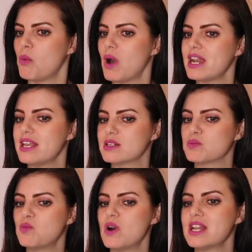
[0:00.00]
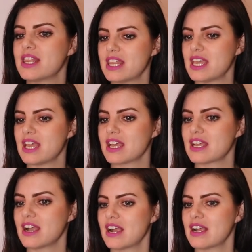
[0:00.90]
What is one
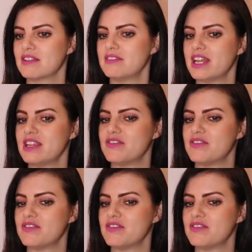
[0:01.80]
thing that